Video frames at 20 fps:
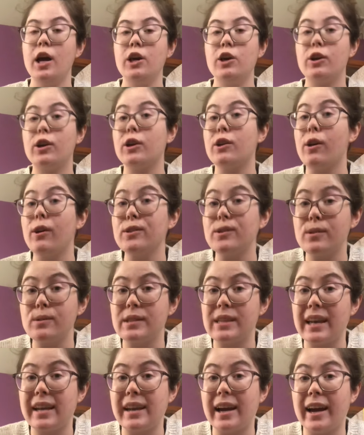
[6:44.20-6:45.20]
You can also
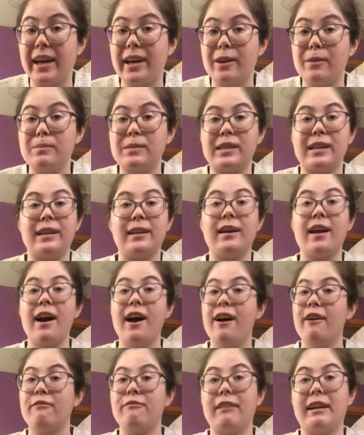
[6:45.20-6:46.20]
scan items and
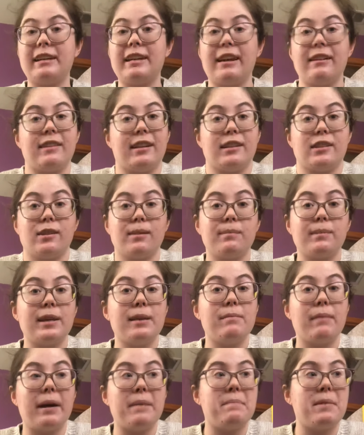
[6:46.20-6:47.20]
find out that something
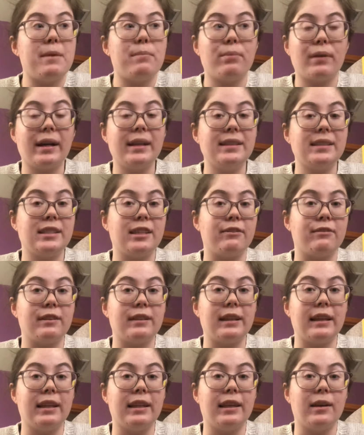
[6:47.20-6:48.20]
might be priced
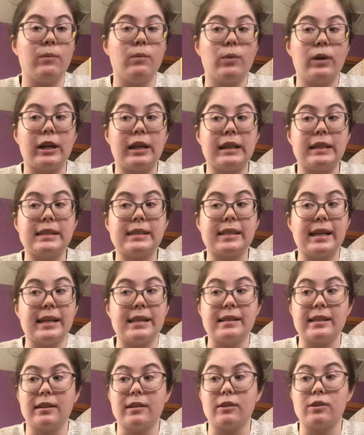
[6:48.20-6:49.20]
differently than what it says
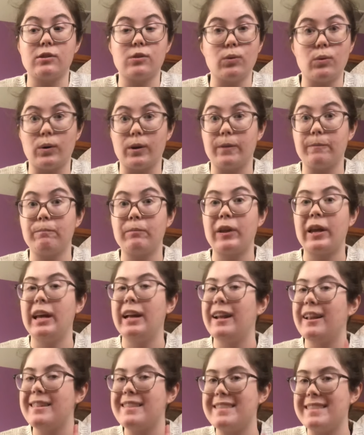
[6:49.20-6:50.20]
in the store.
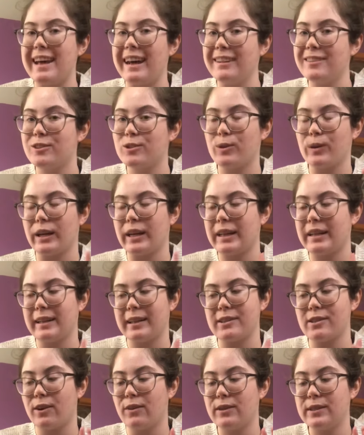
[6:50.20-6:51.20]
That's great.
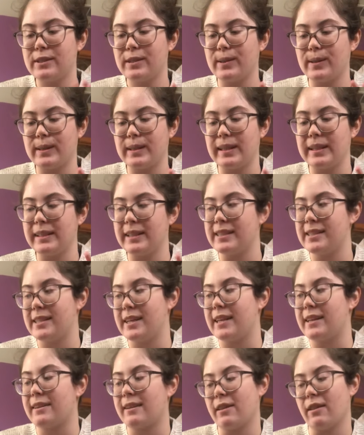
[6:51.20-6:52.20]
That's always a good thing to
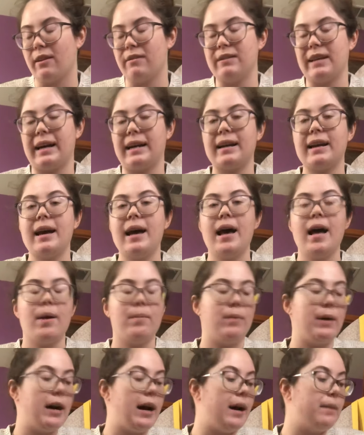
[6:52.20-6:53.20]
see, and I love that.
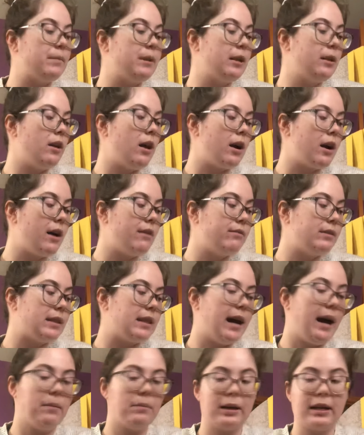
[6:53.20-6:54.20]
But I'm going to log off with
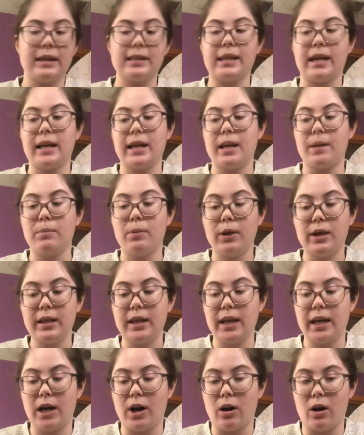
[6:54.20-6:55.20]
that because I need to put
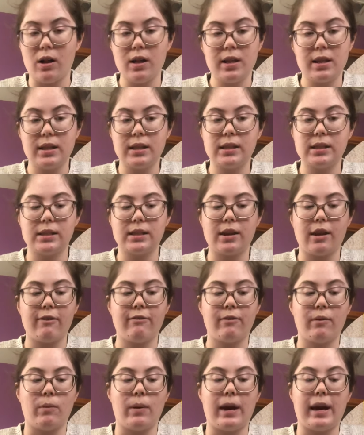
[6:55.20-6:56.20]
all of this stuff
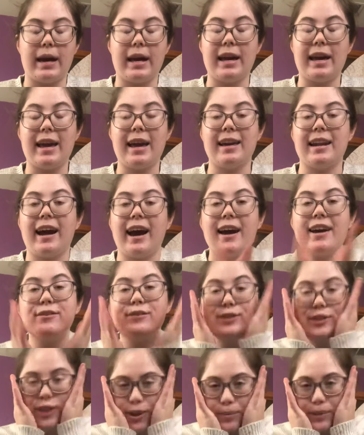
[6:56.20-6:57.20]
away, and I have
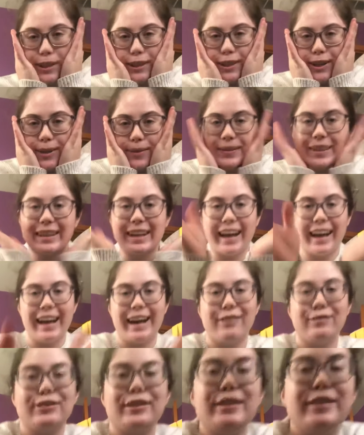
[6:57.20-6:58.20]
so much homework I
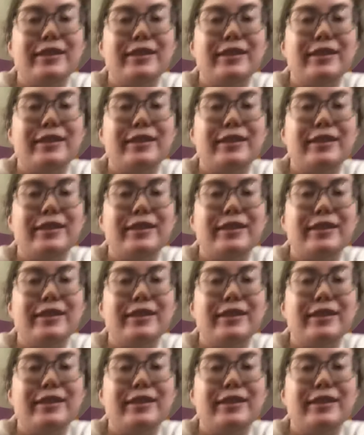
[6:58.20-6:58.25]
have to